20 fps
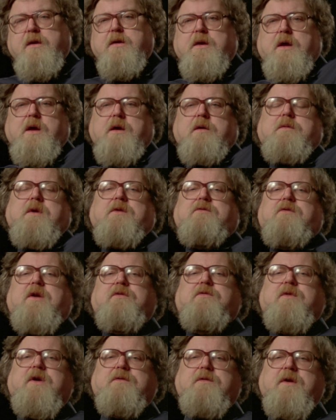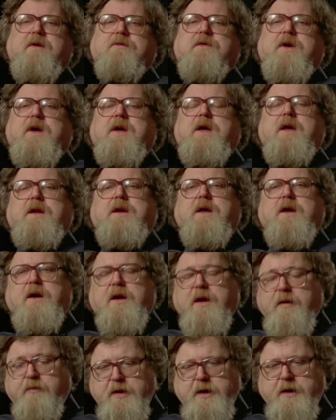Yeah, if I had
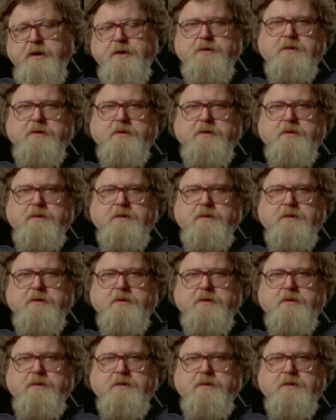unlimited